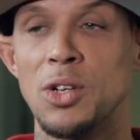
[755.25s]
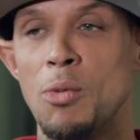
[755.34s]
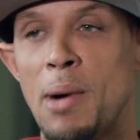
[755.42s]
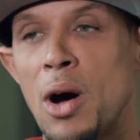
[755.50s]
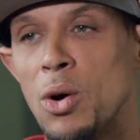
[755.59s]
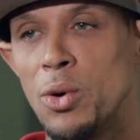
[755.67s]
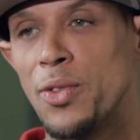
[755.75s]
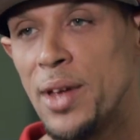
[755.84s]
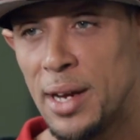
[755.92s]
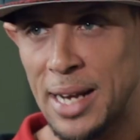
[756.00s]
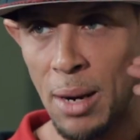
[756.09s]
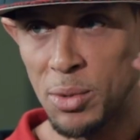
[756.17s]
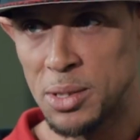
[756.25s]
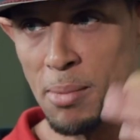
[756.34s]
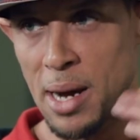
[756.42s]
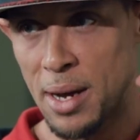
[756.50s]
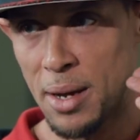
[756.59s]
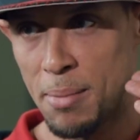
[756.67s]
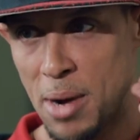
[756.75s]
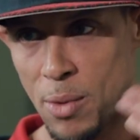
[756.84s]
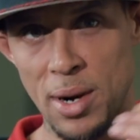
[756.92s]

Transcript: So my whole thing that was my my